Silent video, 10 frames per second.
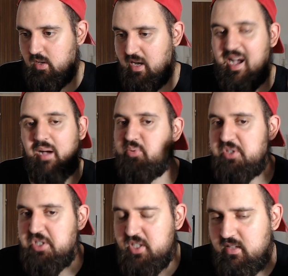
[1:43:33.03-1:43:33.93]
uh,
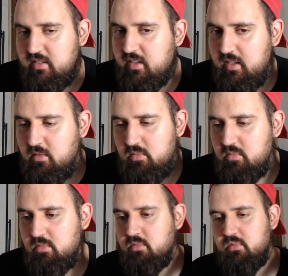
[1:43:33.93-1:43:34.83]

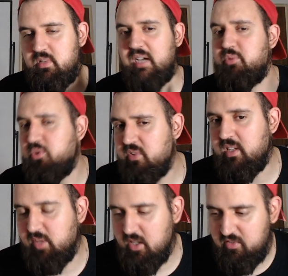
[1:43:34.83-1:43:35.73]
appreciating their
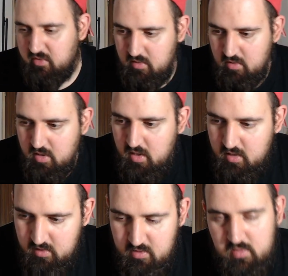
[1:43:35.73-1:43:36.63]
music because
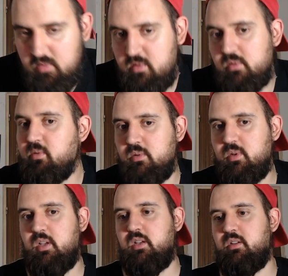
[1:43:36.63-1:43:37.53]
uh,
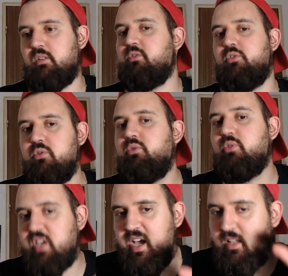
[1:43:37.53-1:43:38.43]
you you
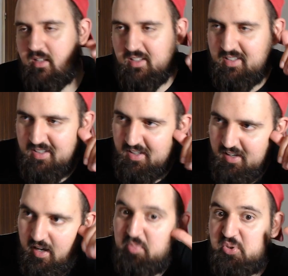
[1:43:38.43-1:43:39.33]
can
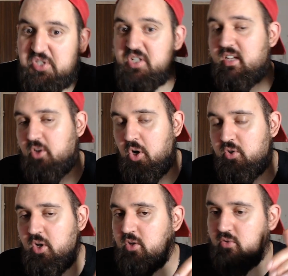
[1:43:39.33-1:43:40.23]
appreciate or
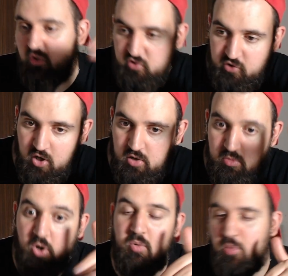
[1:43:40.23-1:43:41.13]
not
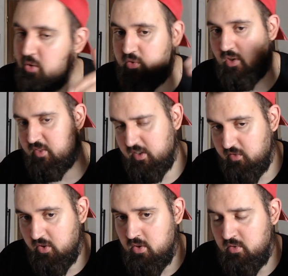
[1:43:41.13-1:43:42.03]
some or most of their
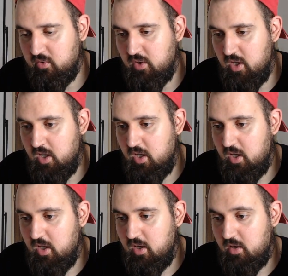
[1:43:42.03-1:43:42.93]
songs,
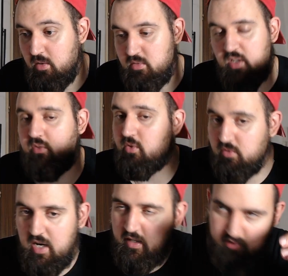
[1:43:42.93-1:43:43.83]
that's a
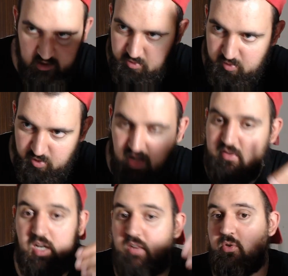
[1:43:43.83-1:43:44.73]
right that people have.
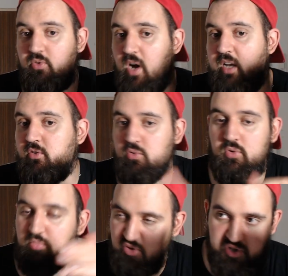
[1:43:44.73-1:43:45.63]
They have a right to
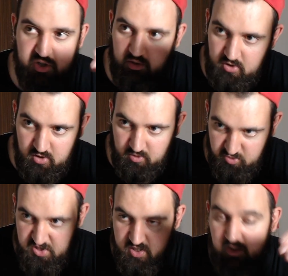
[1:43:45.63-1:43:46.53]
appreciate and or
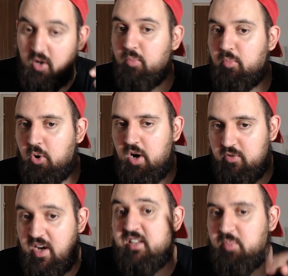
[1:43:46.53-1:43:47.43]
appreciate a moral
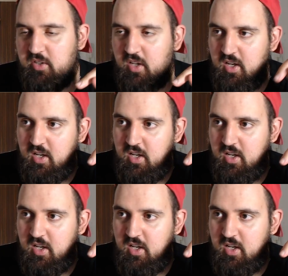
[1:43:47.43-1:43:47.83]
right. But